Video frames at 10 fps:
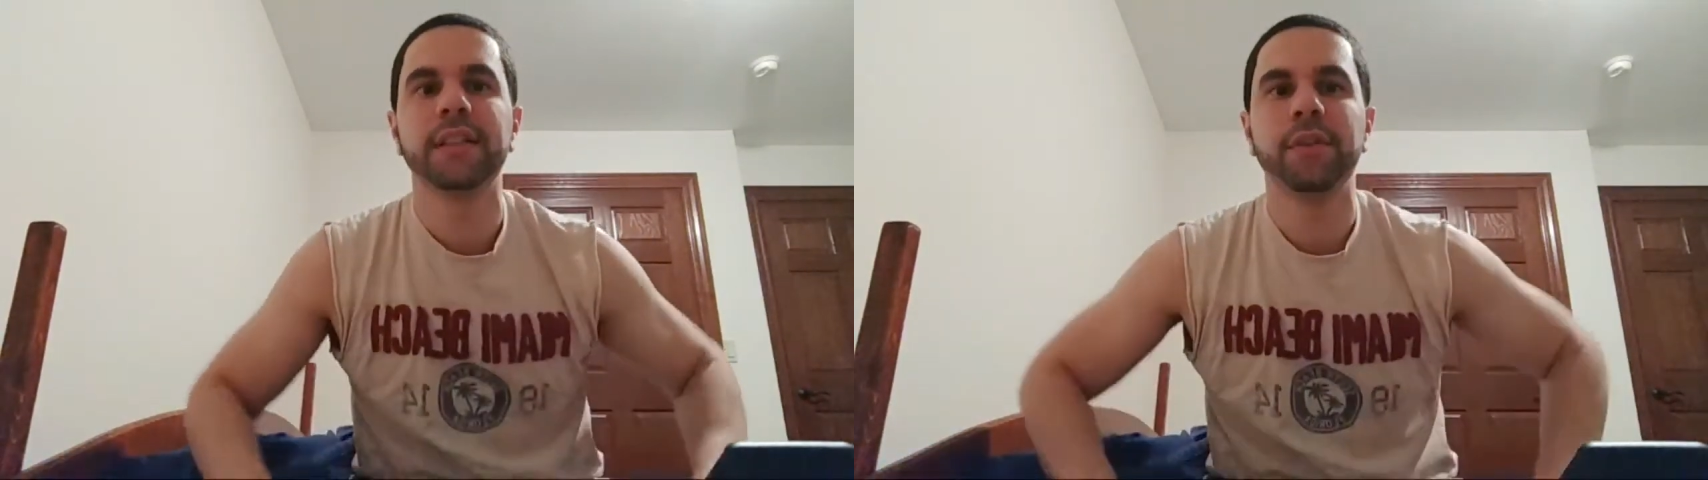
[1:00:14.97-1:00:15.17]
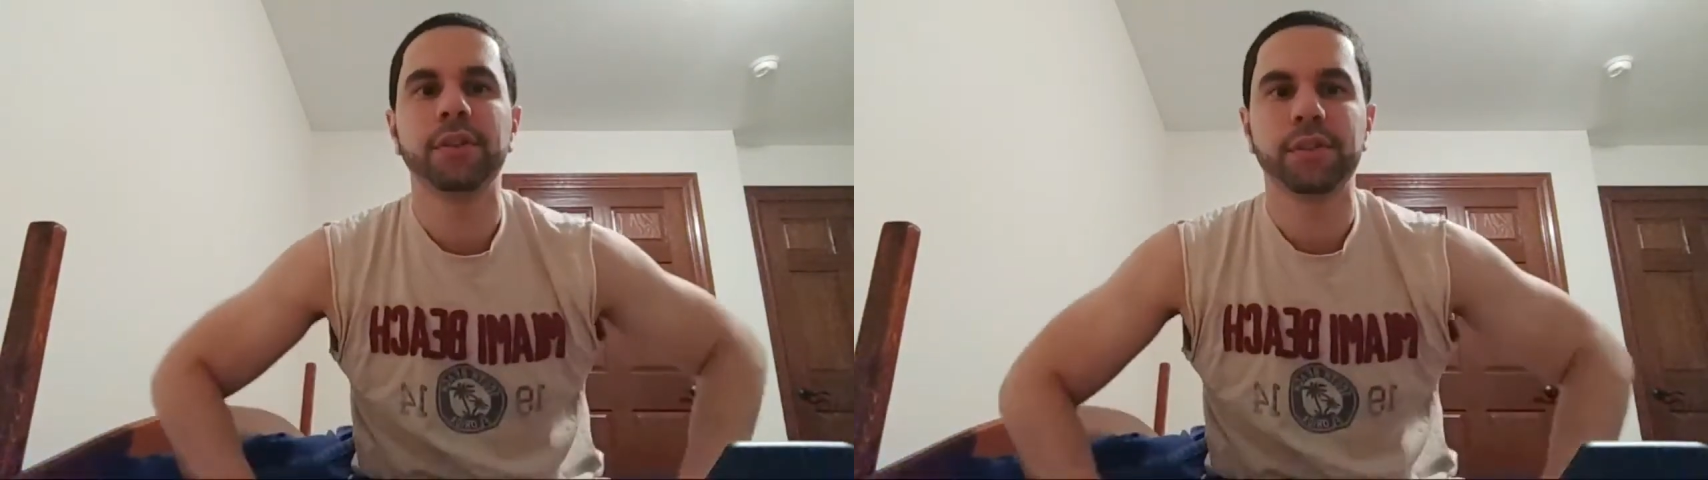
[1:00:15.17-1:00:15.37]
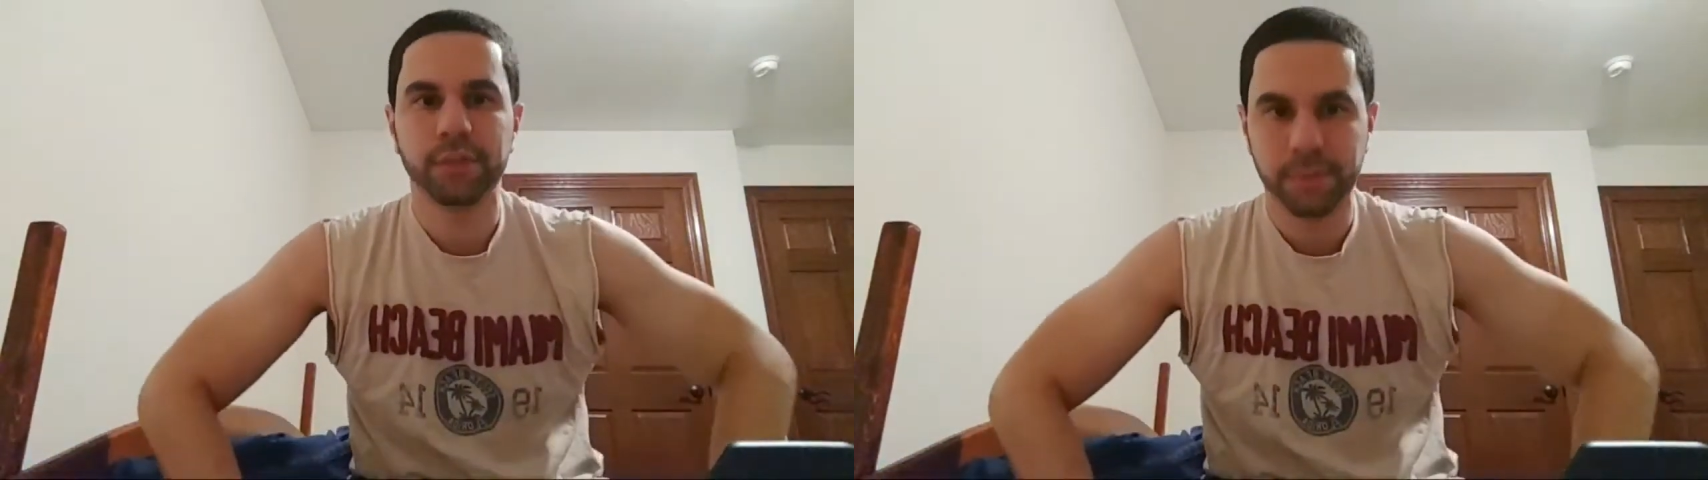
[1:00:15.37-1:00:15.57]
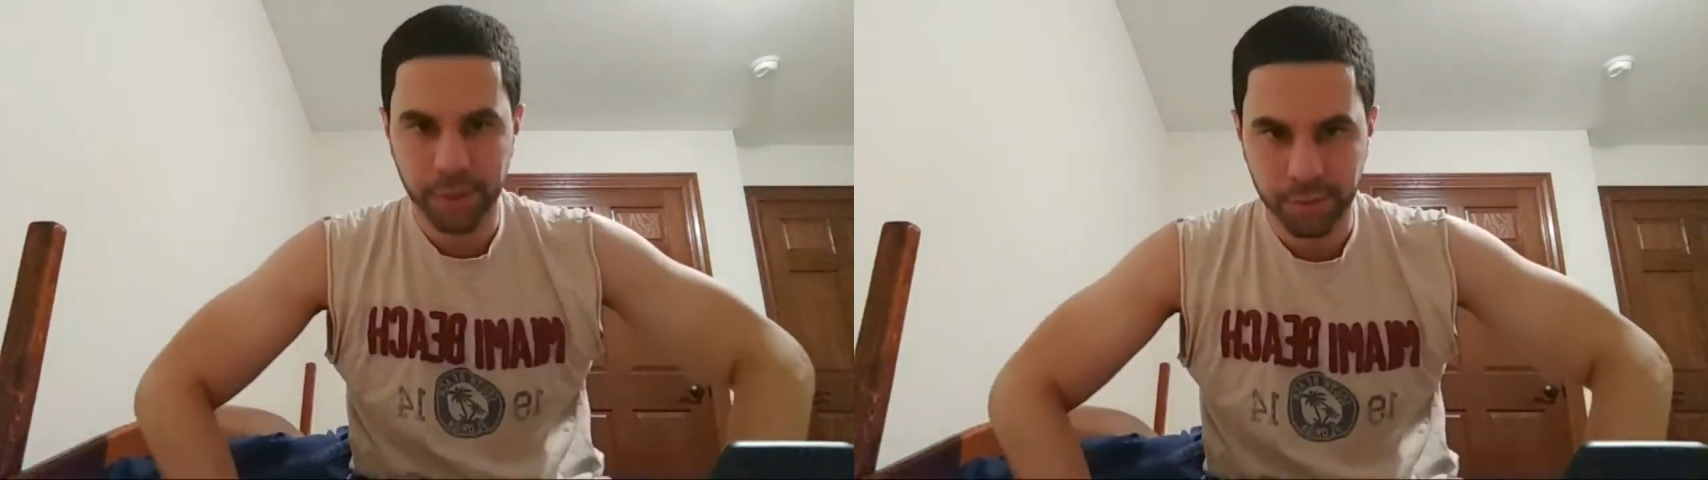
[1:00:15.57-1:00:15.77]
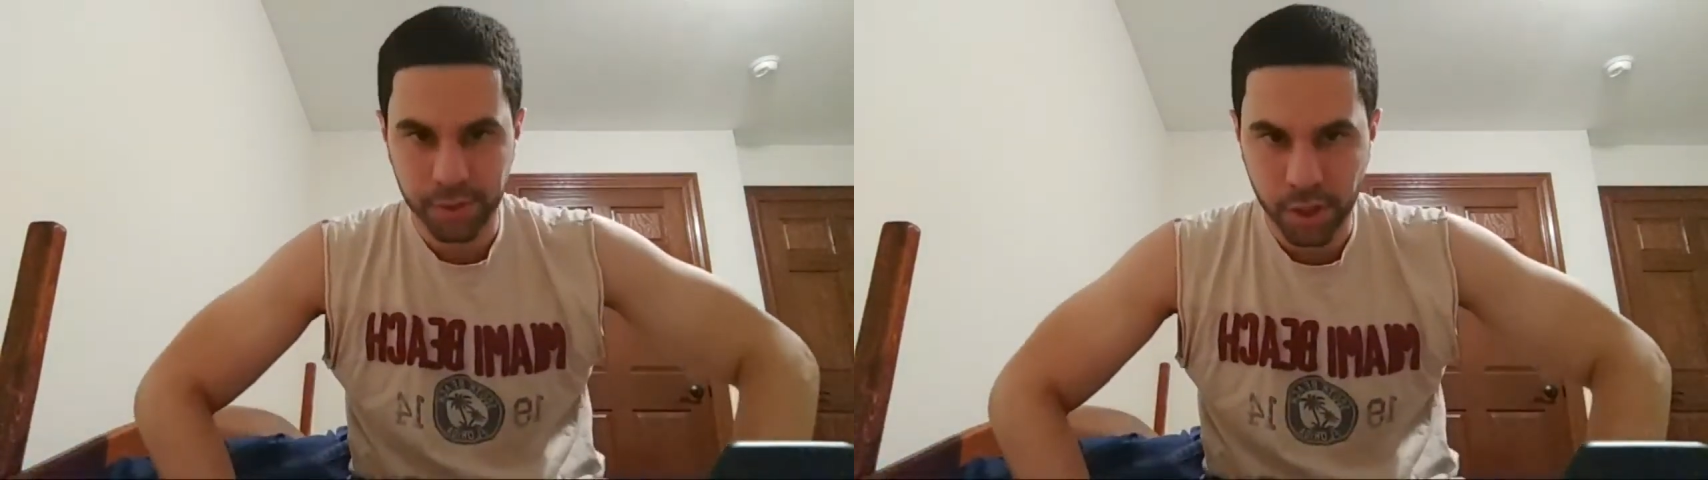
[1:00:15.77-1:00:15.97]
If you also know somebody
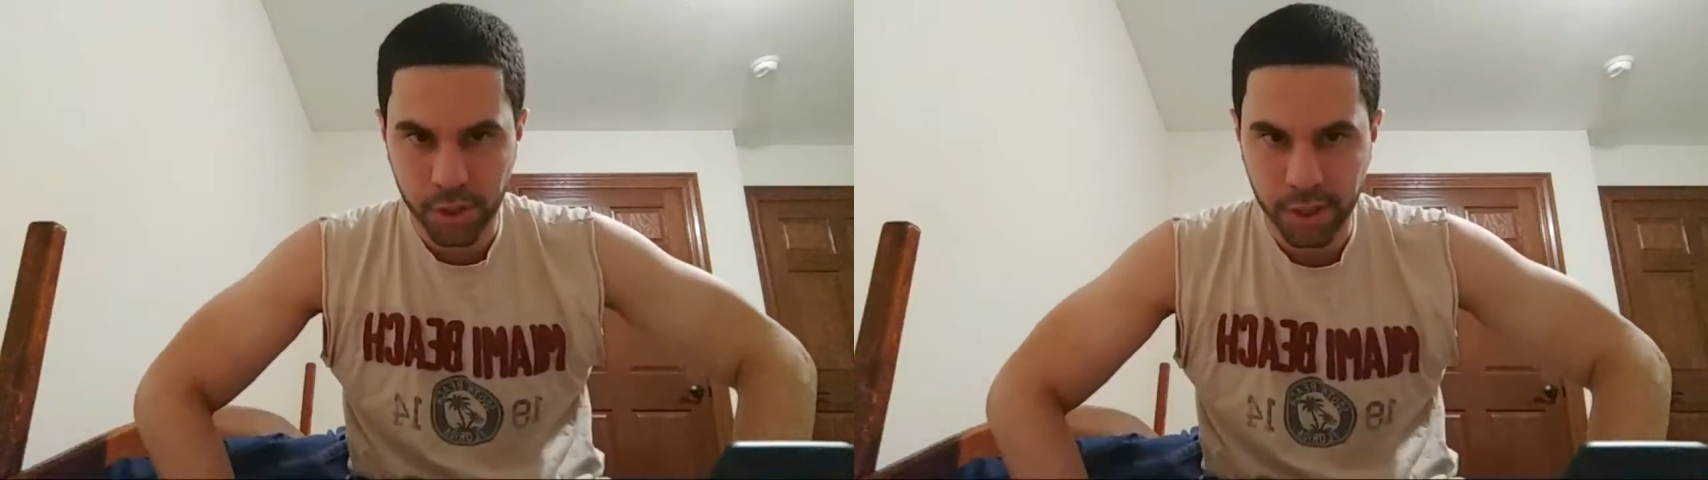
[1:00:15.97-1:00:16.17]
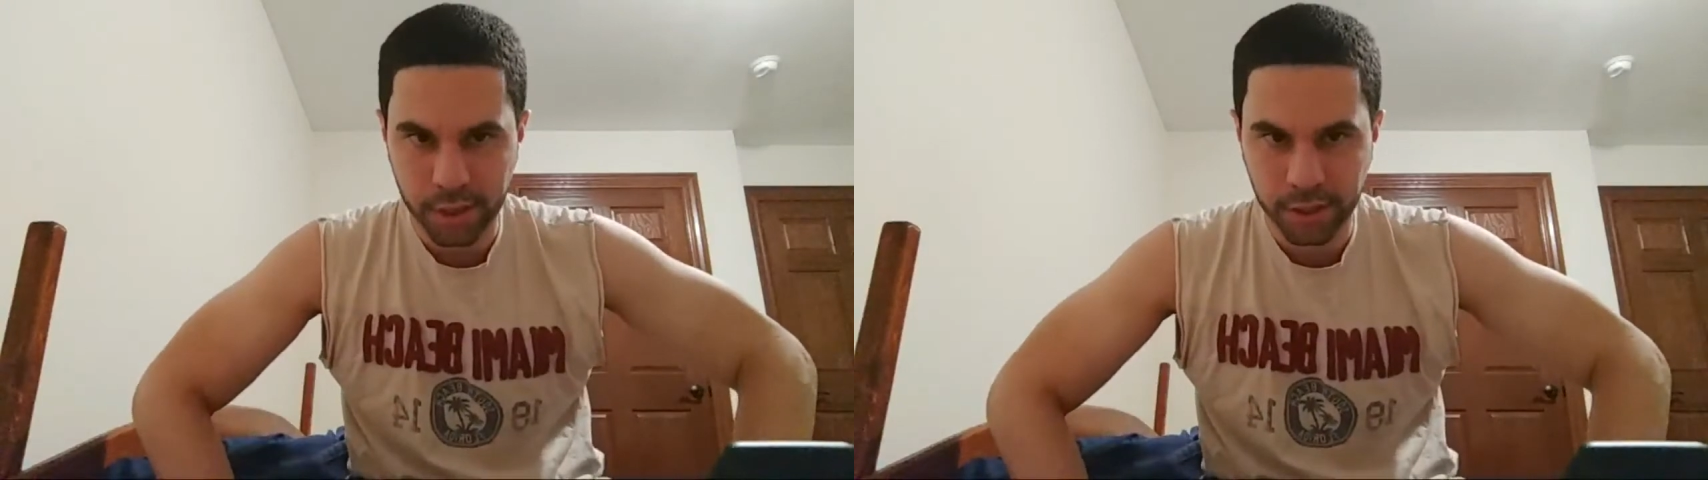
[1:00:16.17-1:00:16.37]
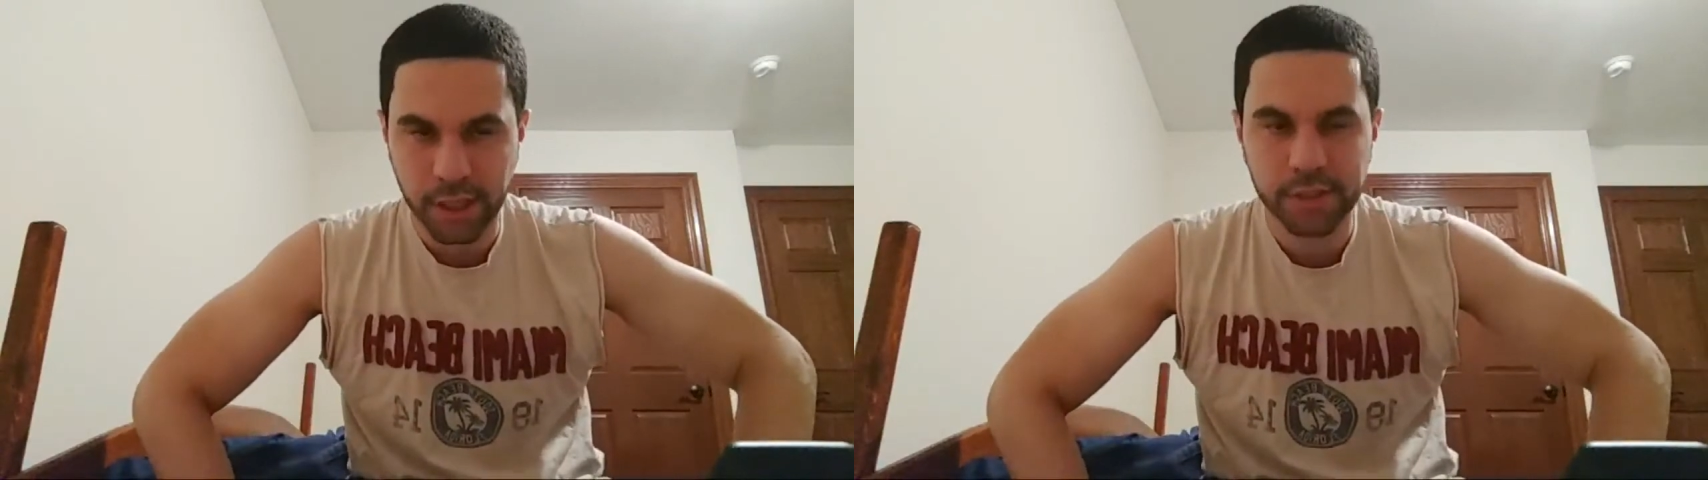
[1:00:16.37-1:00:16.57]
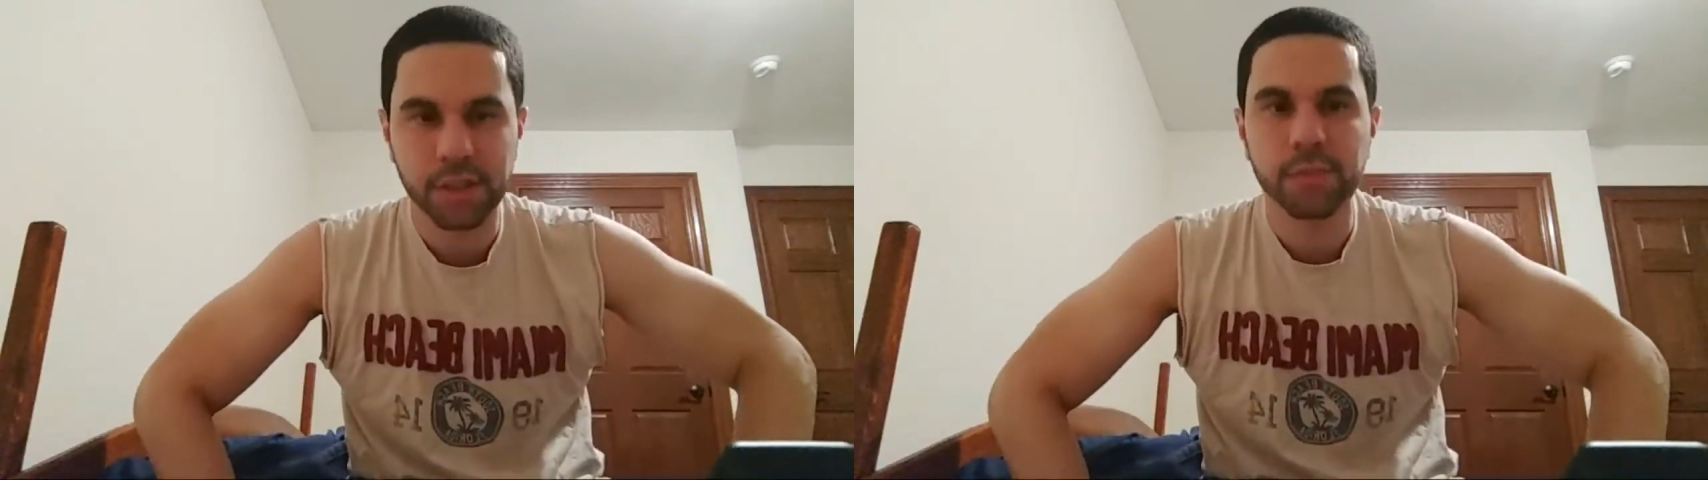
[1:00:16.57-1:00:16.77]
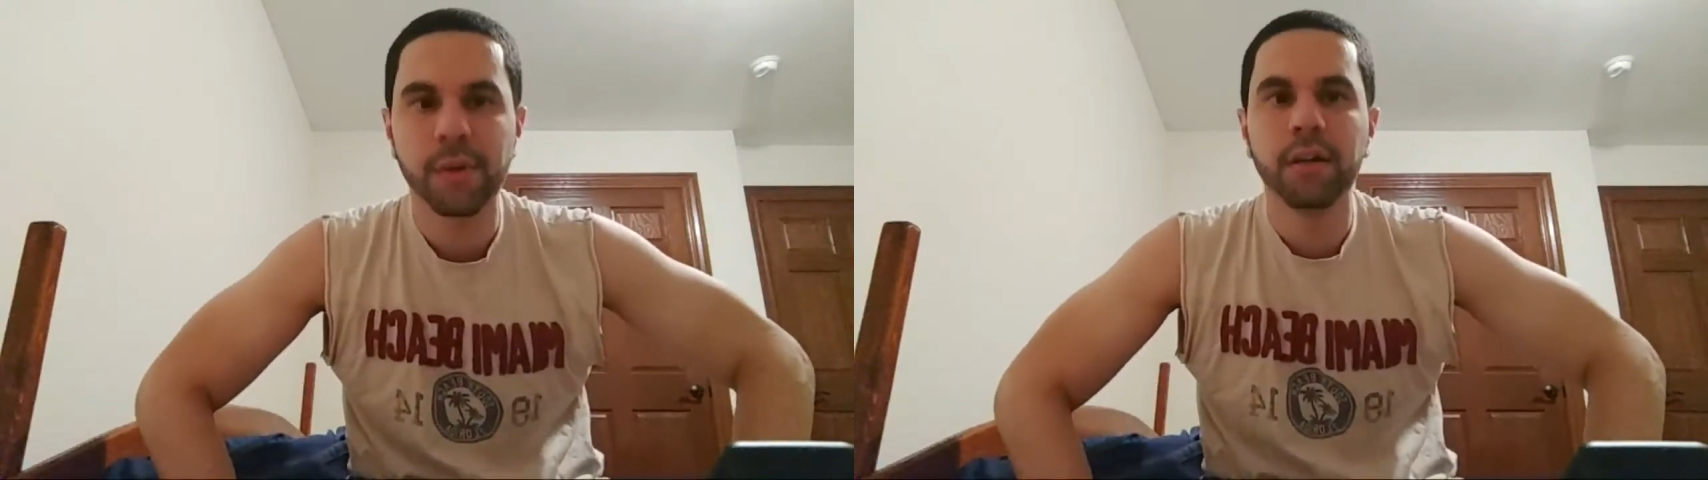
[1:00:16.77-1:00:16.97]
who is interested in the content
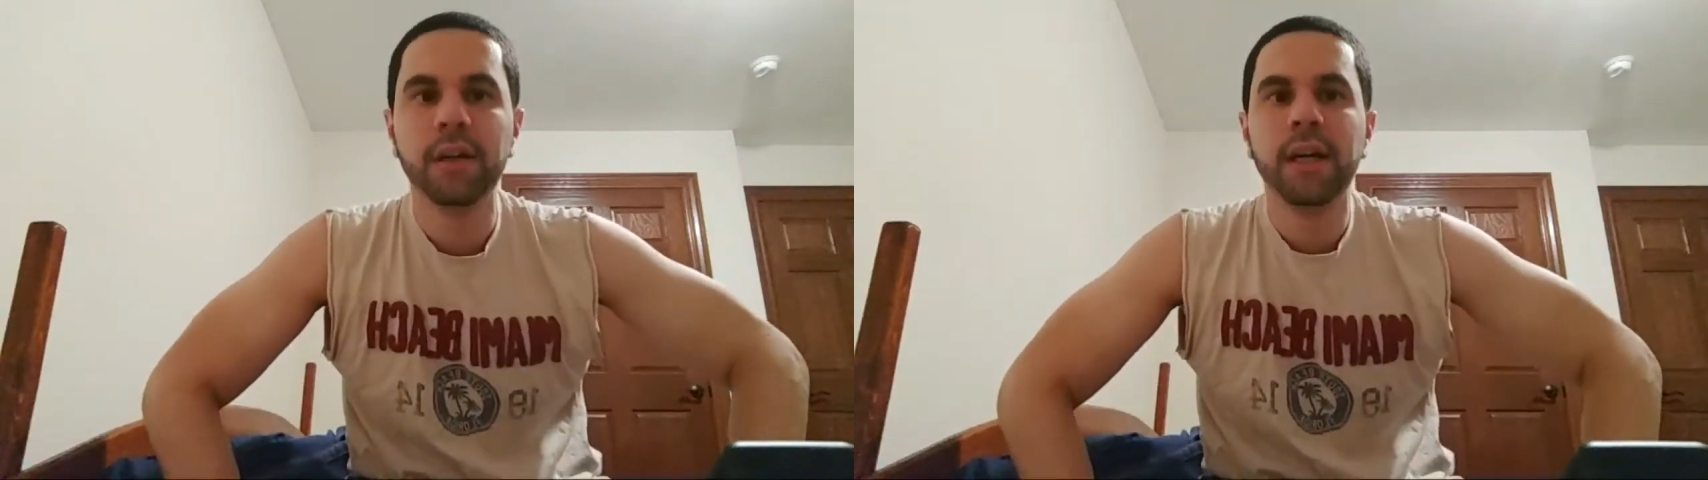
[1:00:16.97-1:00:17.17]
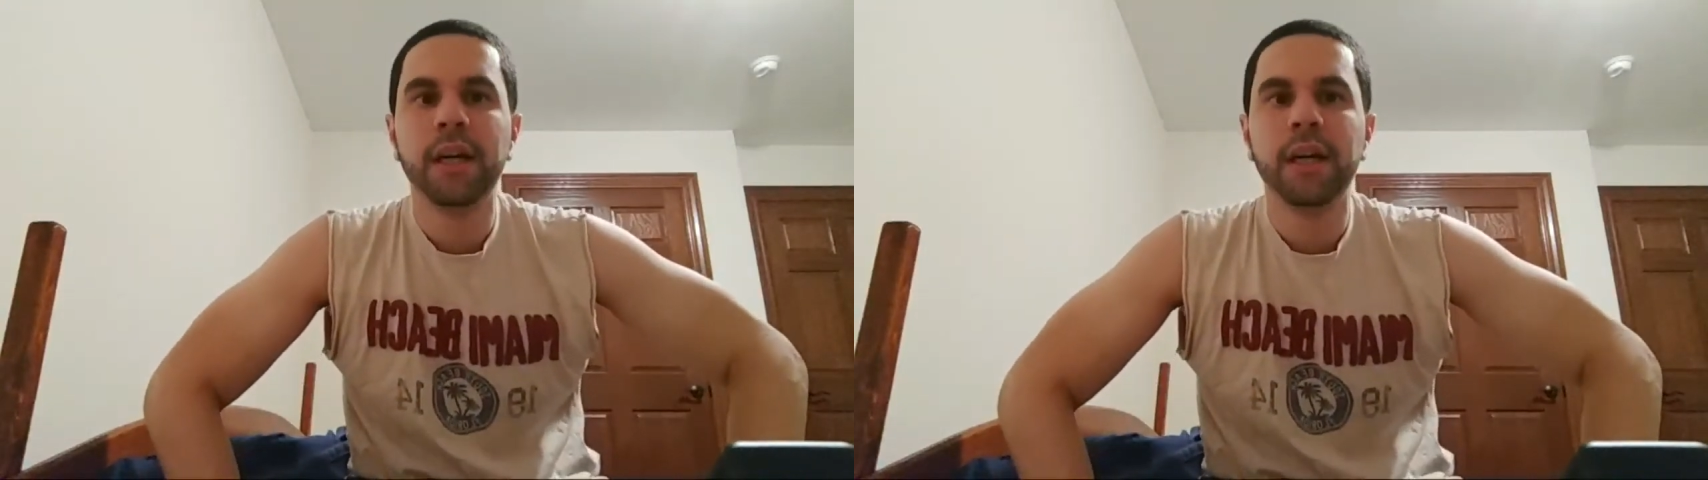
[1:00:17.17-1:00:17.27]
as well,